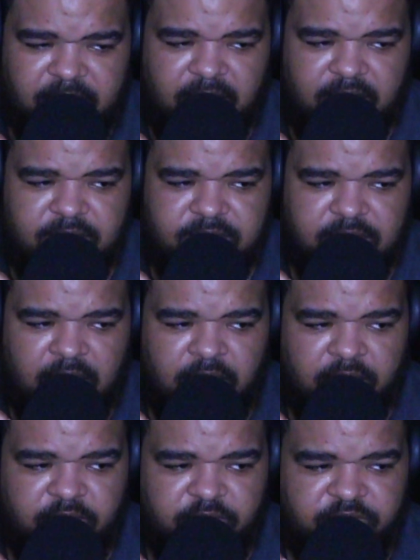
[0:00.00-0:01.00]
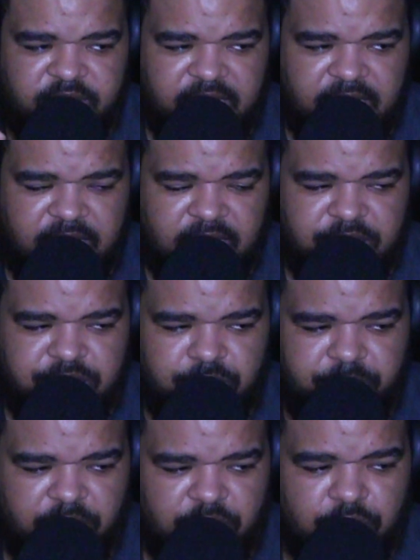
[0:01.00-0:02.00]
And because of
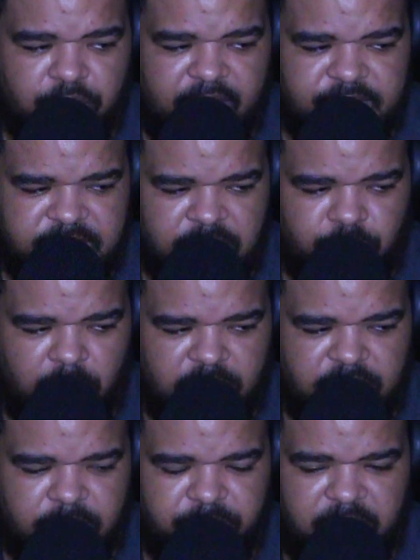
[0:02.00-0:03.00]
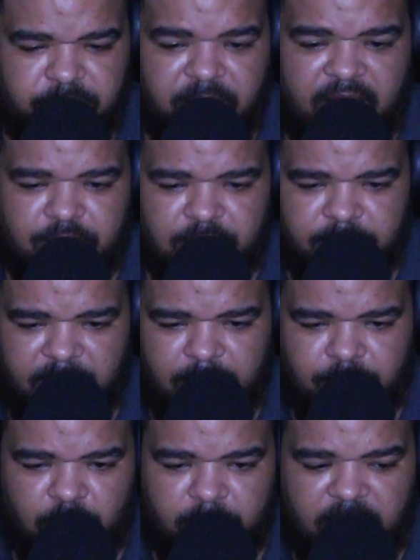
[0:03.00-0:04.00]
needing to progress and wanting to be
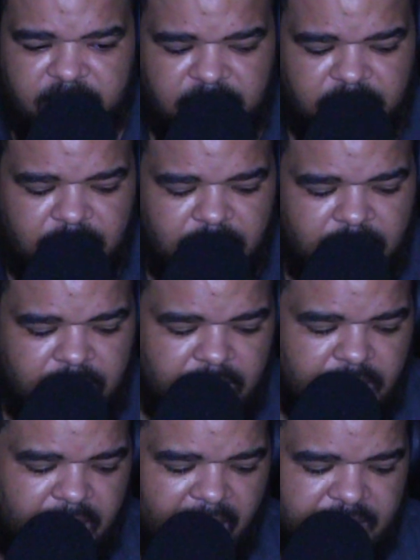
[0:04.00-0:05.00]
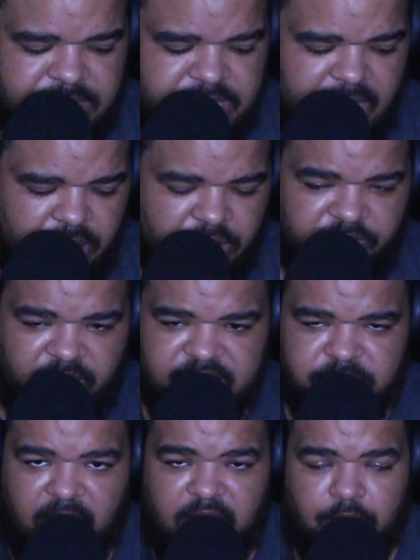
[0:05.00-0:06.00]
better and make more money, I
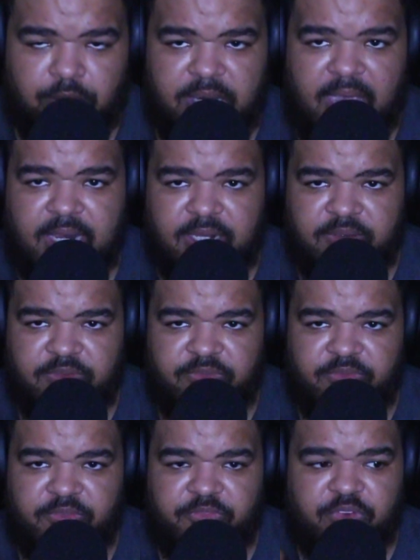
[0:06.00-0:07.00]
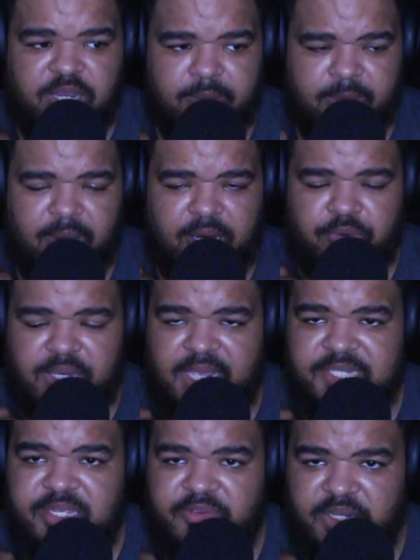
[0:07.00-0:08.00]
sacrificed my creative freedom and
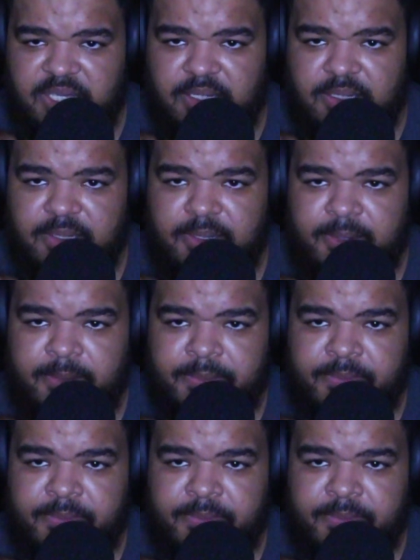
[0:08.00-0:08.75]
my creativity.